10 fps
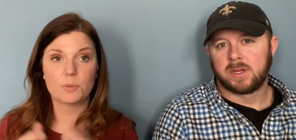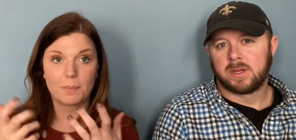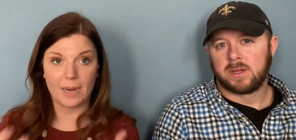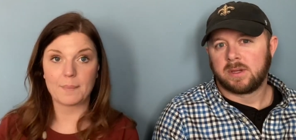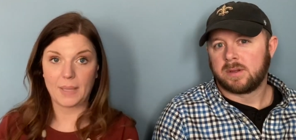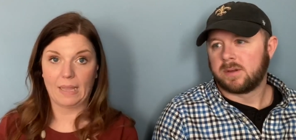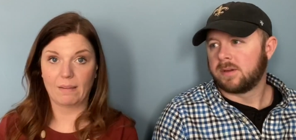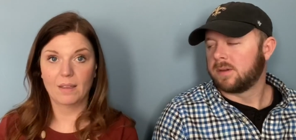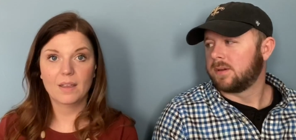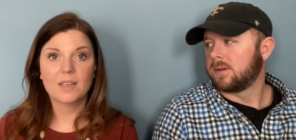
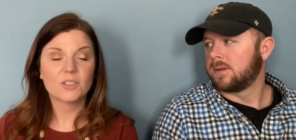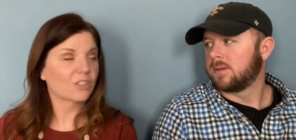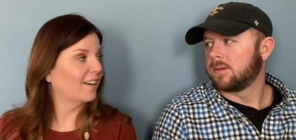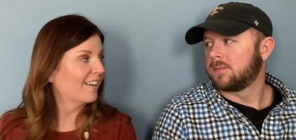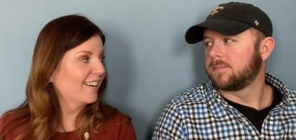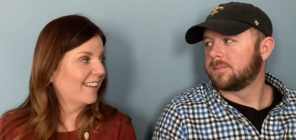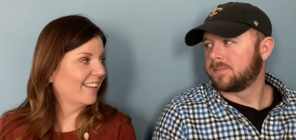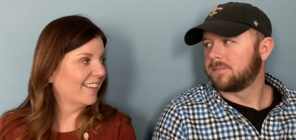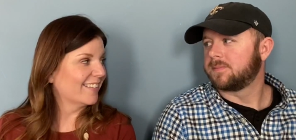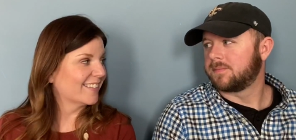Speaker 1: miming, trying to
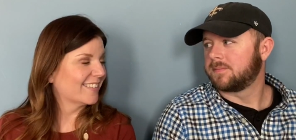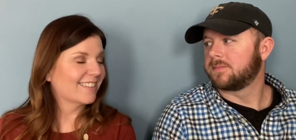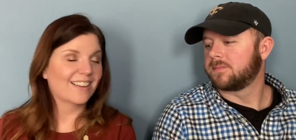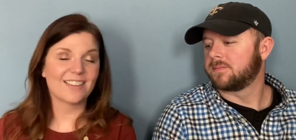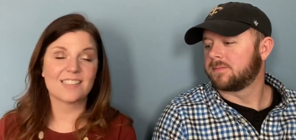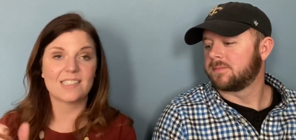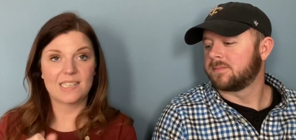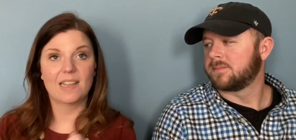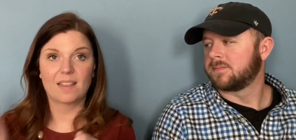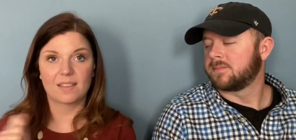get us to
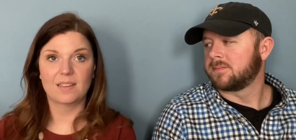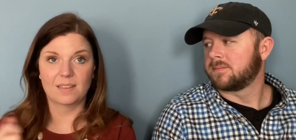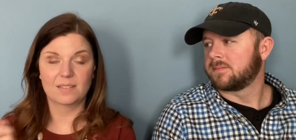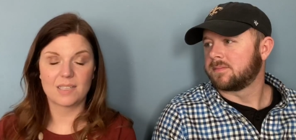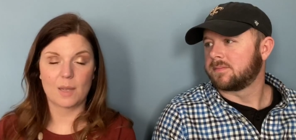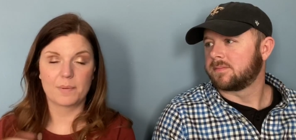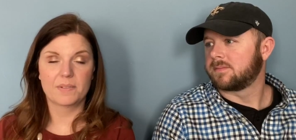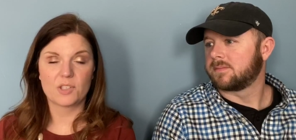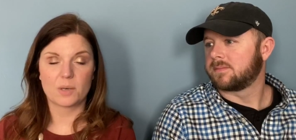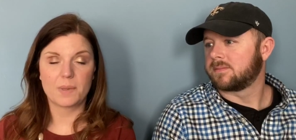take the top of
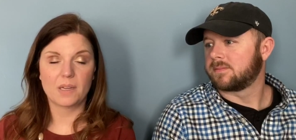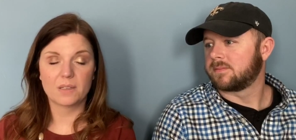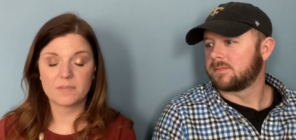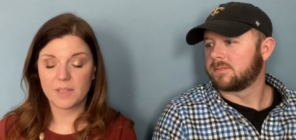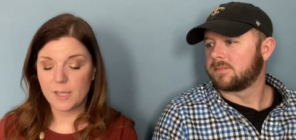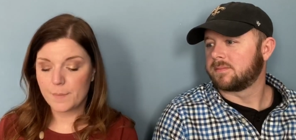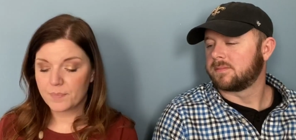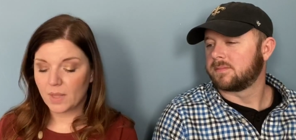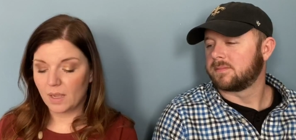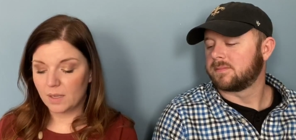the Sharpie off.
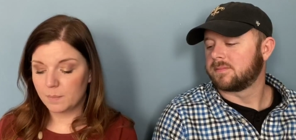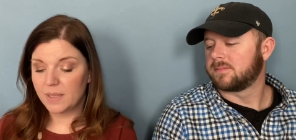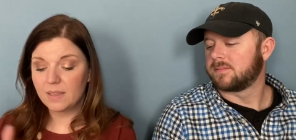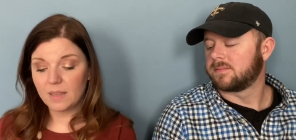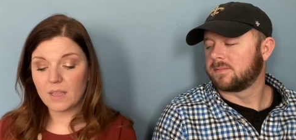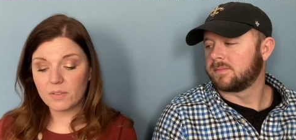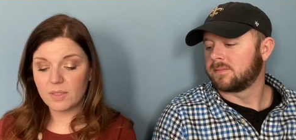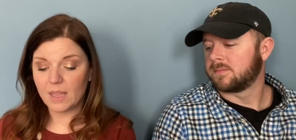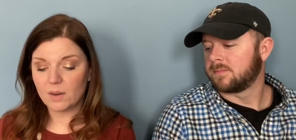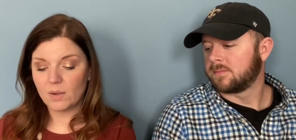Um, and then the other
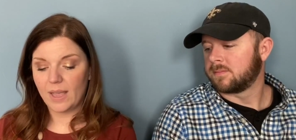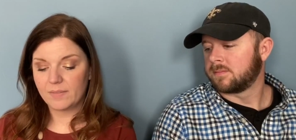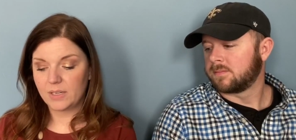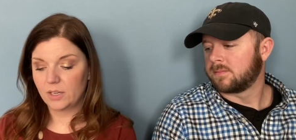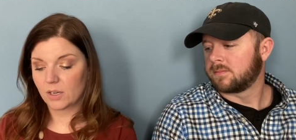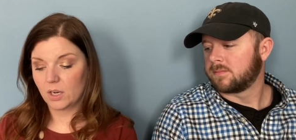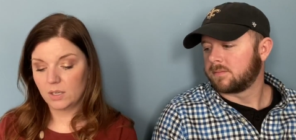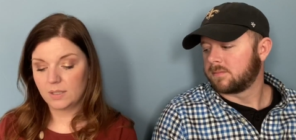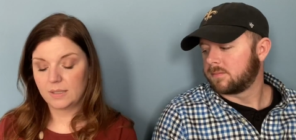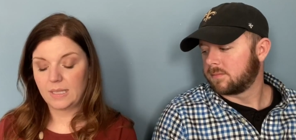thing I don't have in here
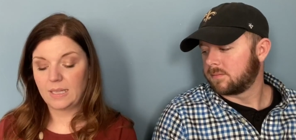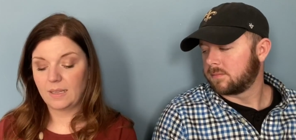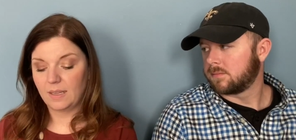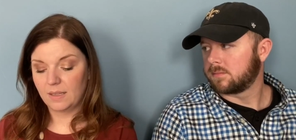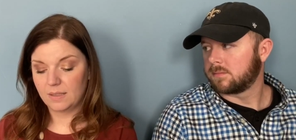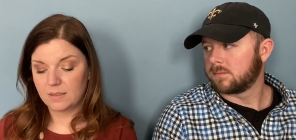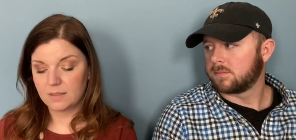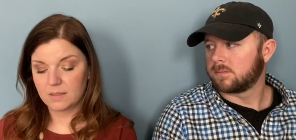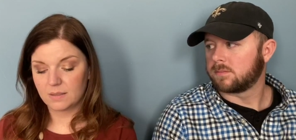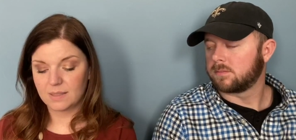currently
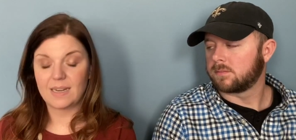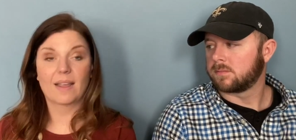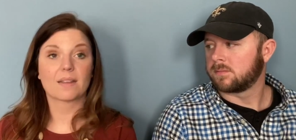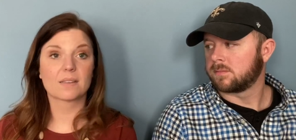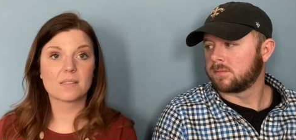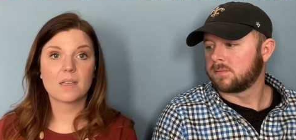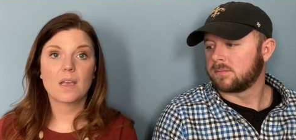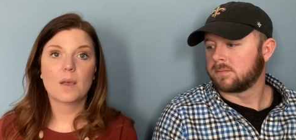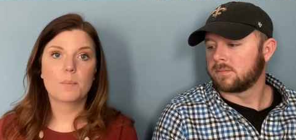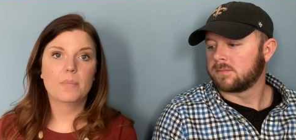is snacks,
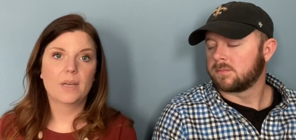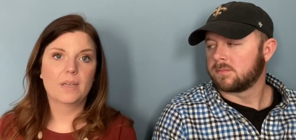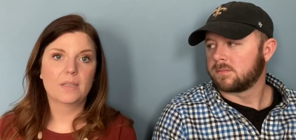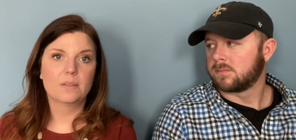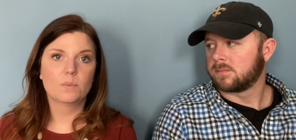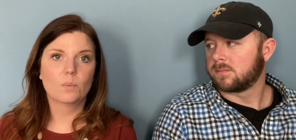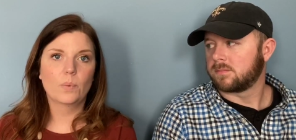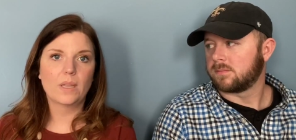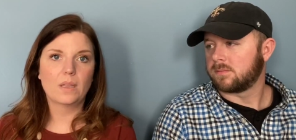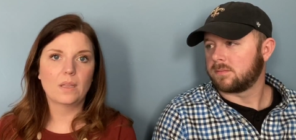but
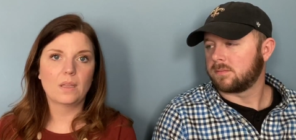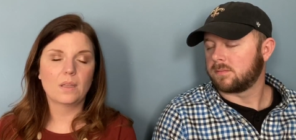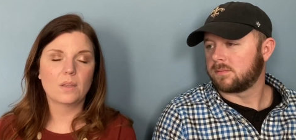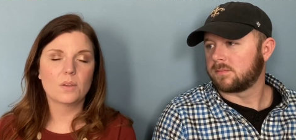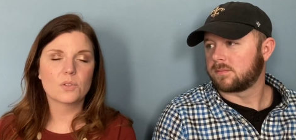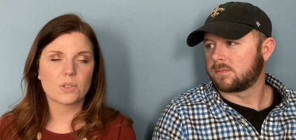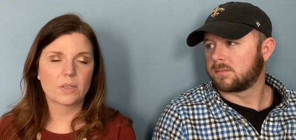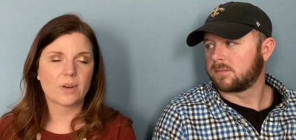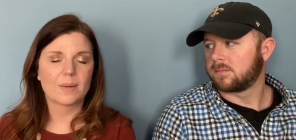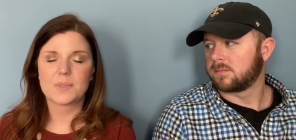we
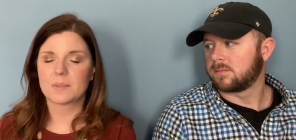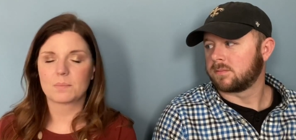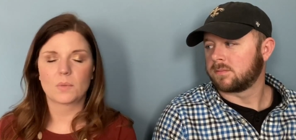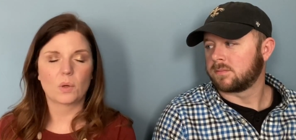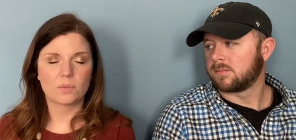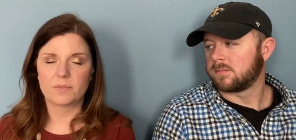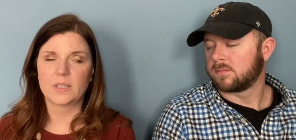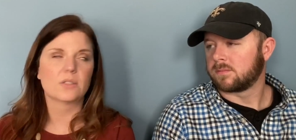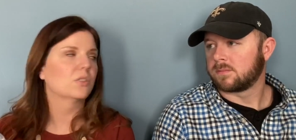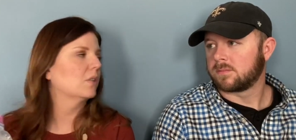usually grab some
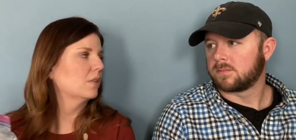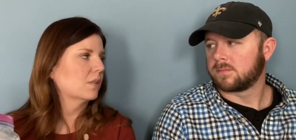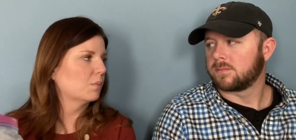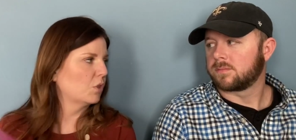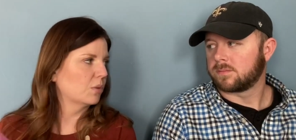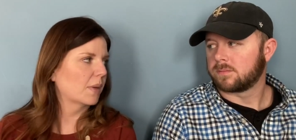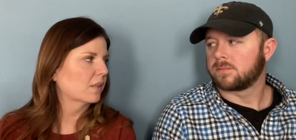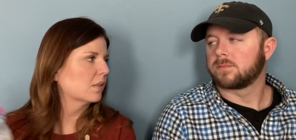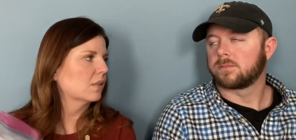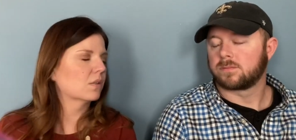goldfish and some juice
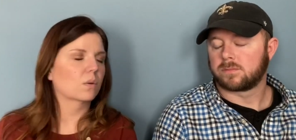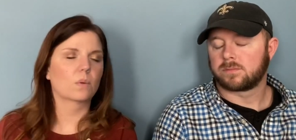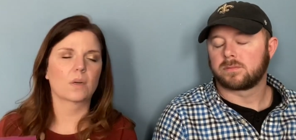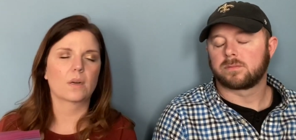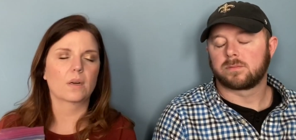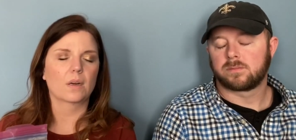boxes or